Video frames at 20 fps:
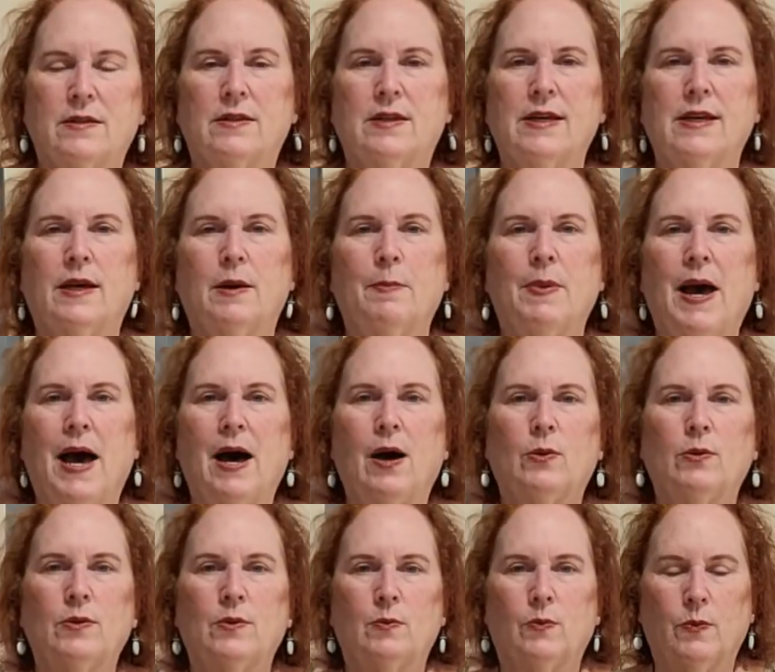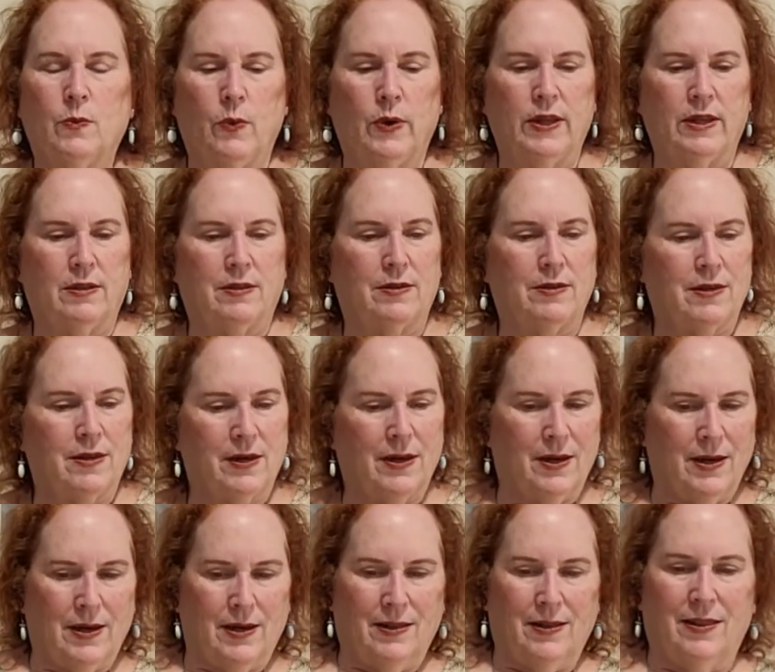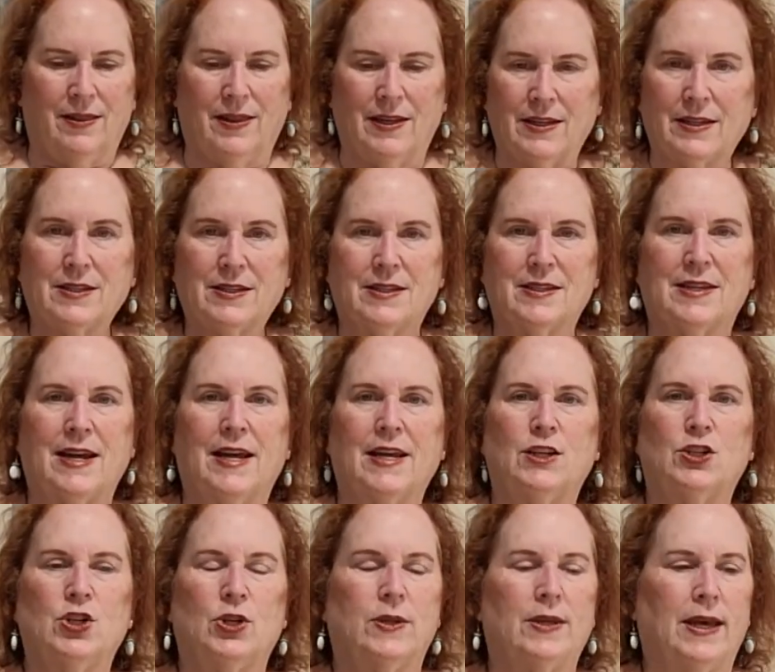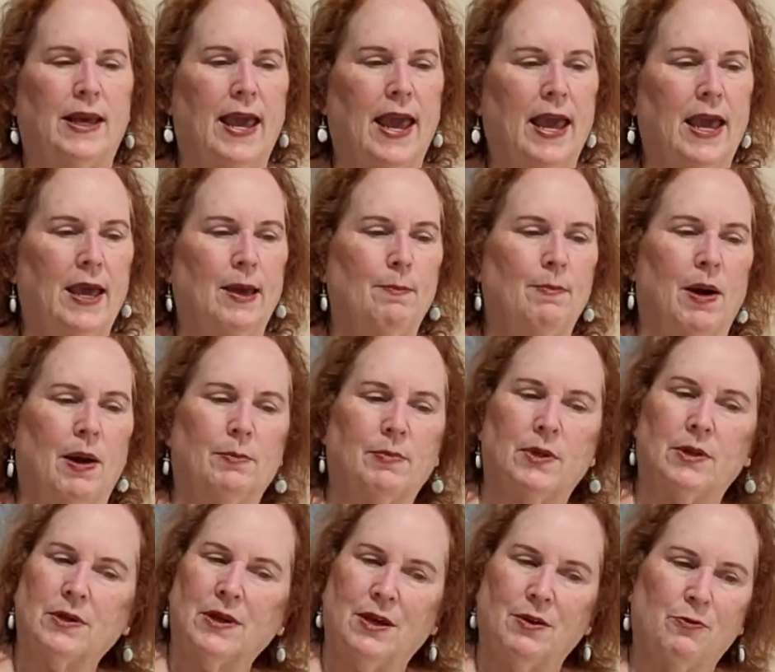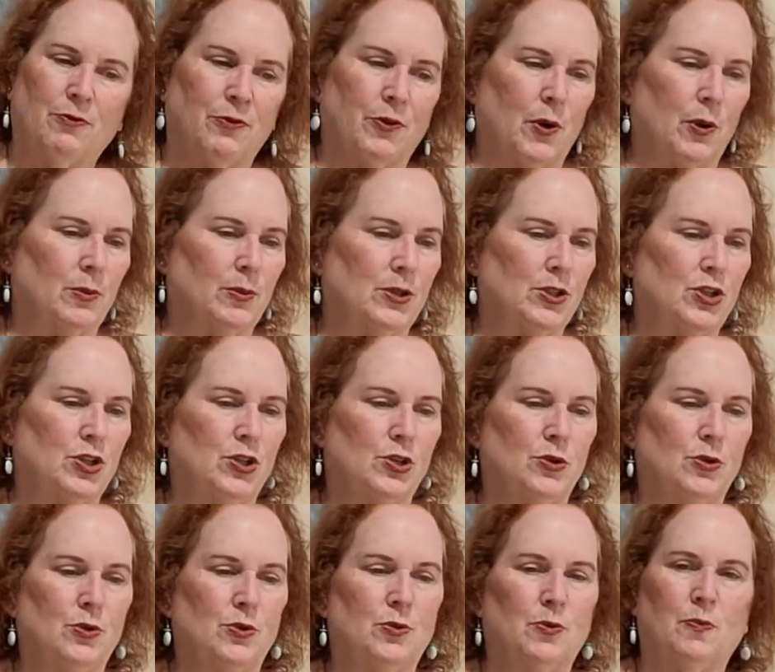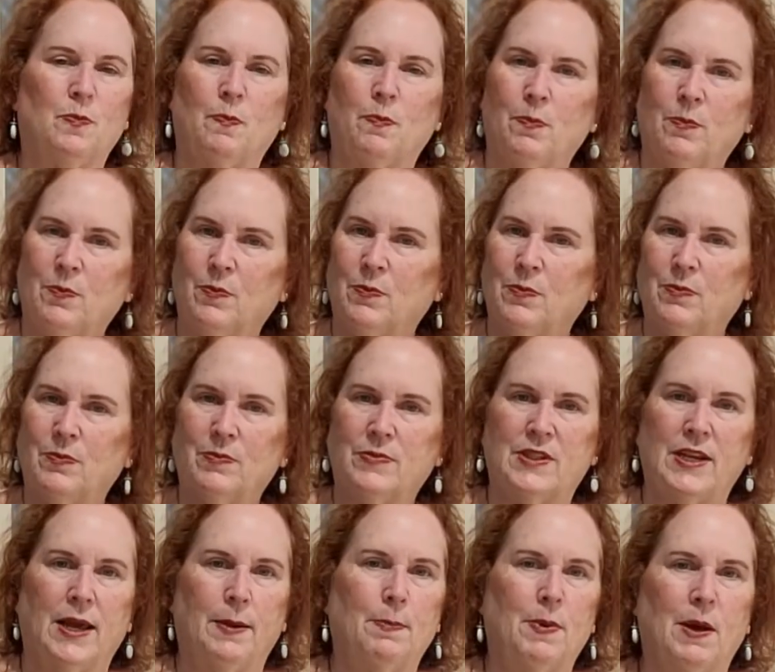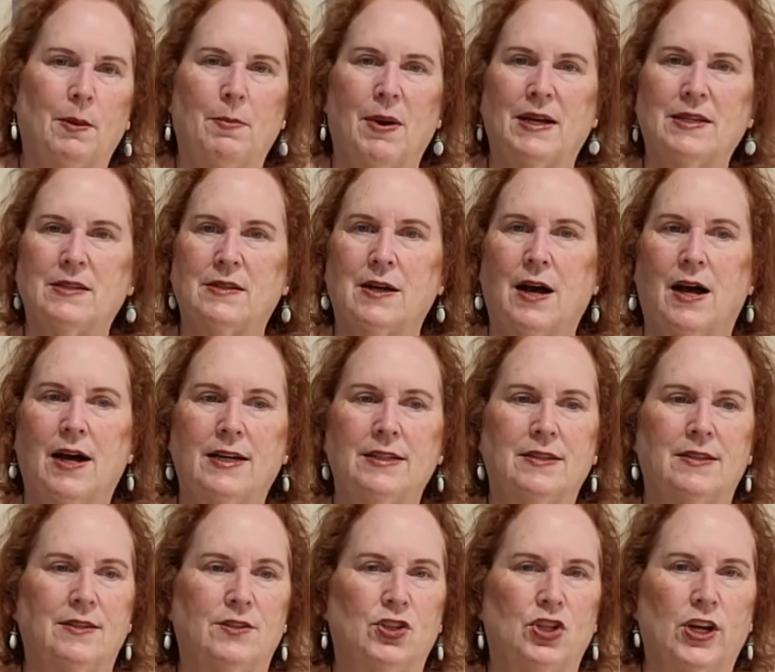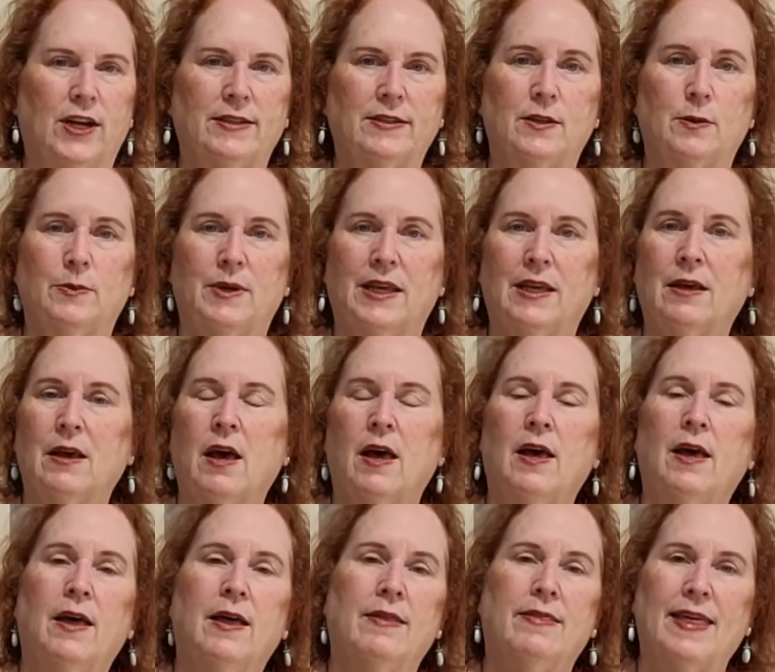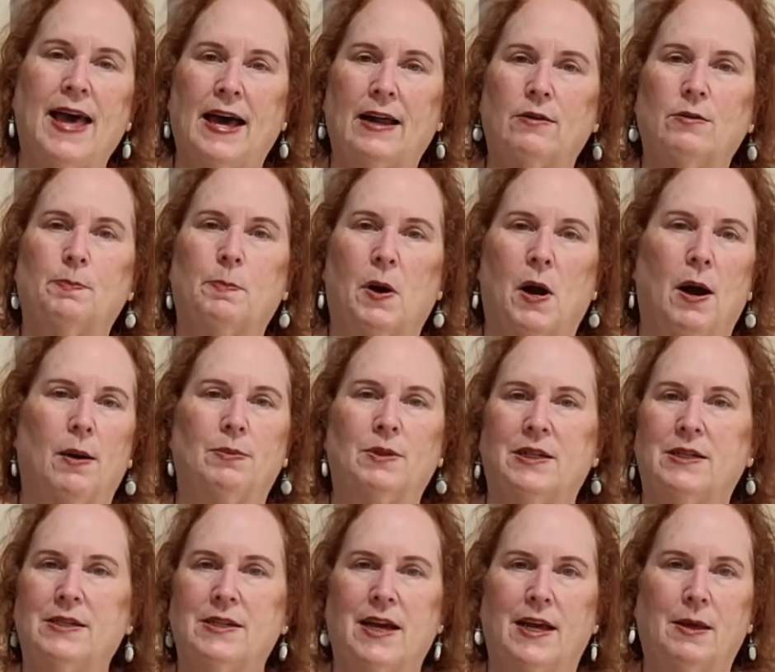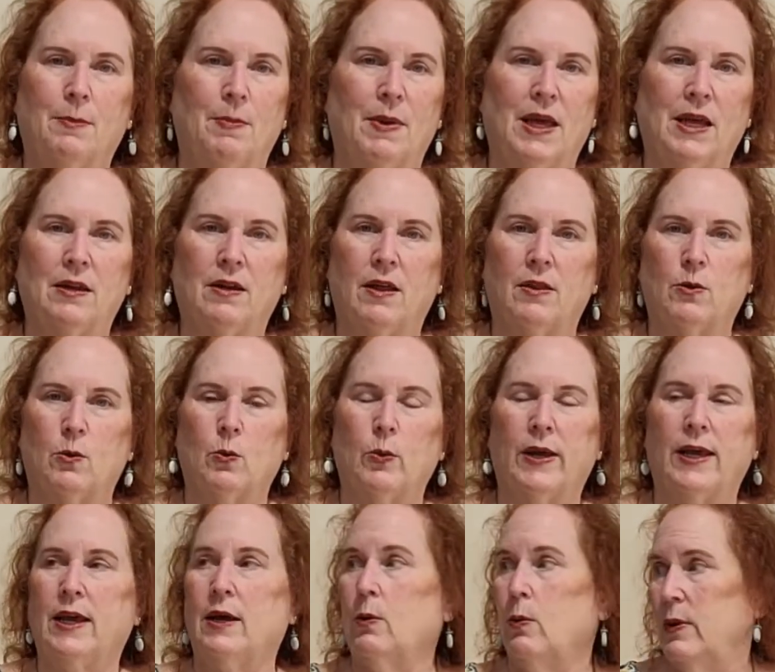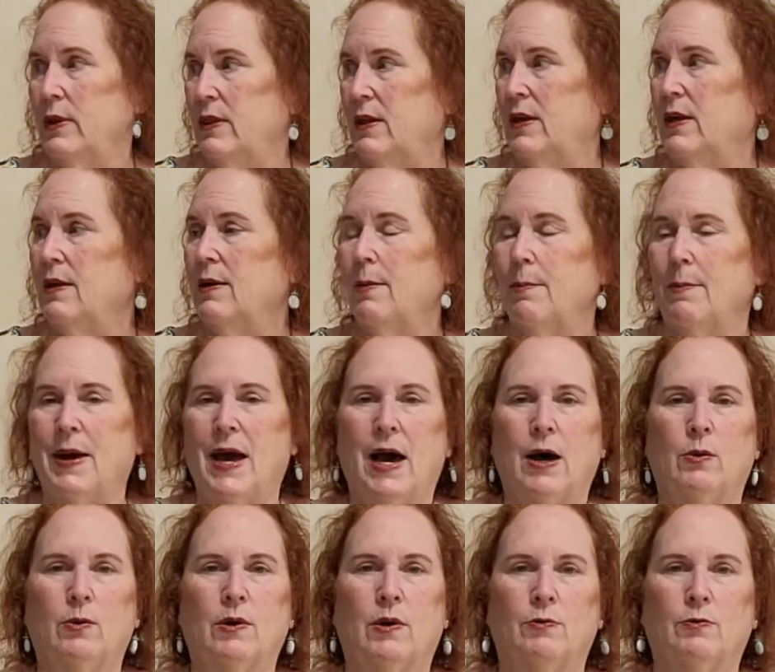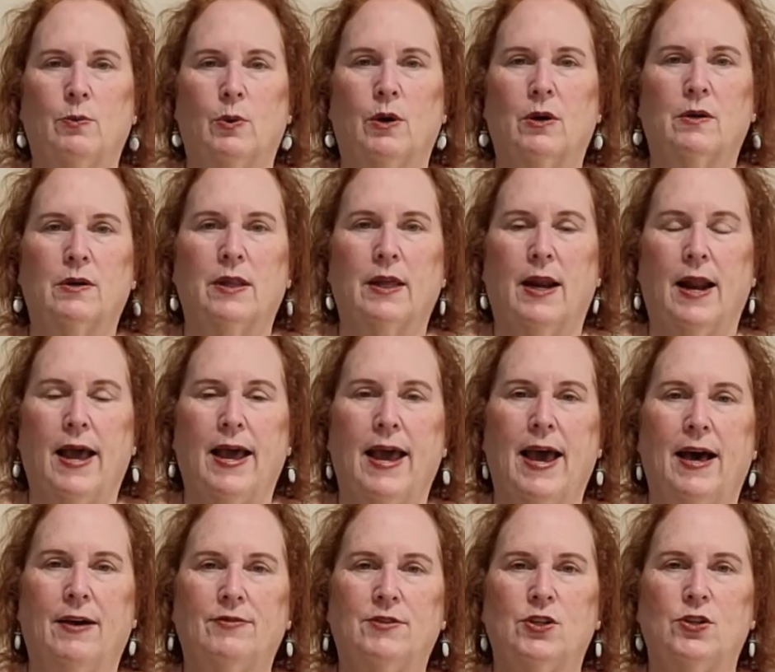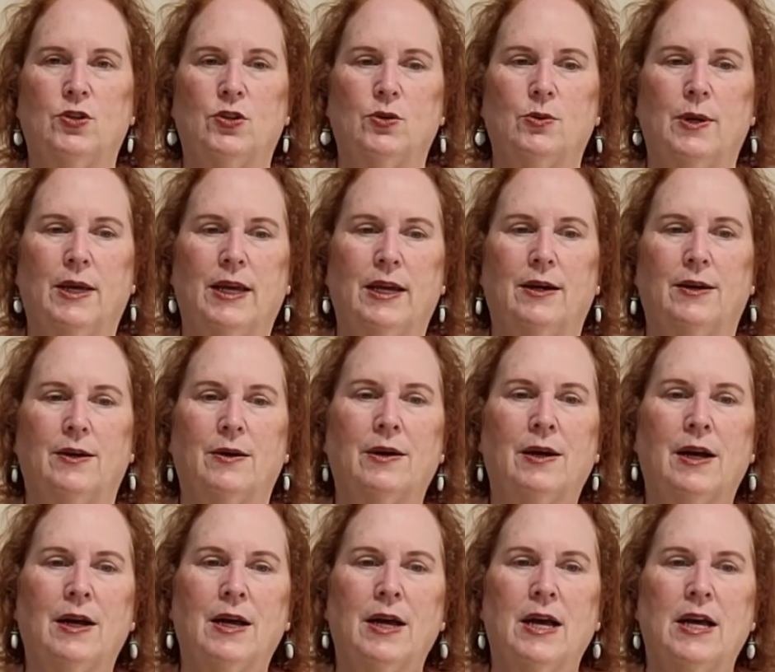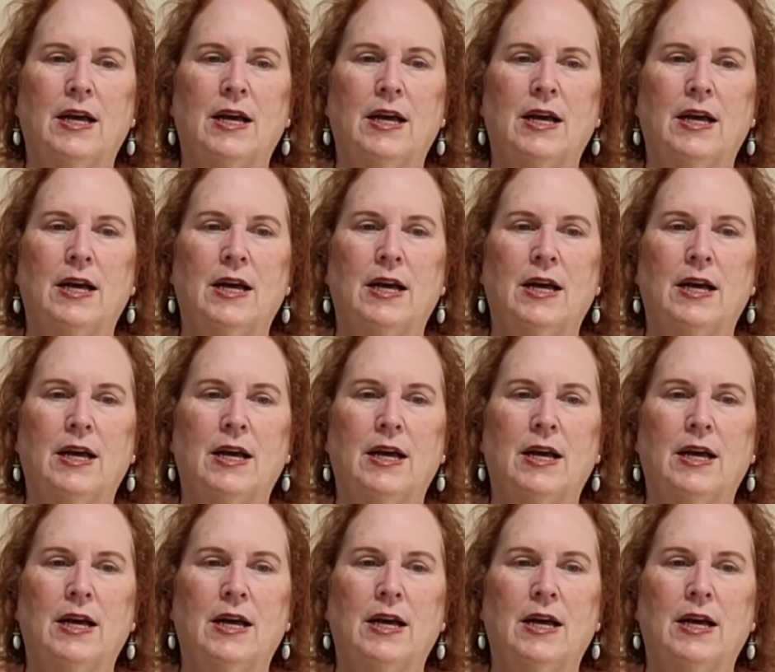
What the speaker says: to think about with this stage of the game. I'm looking forward to taping my sides and gessoing. That'll probably take me another week with the amount of work that I have to do here.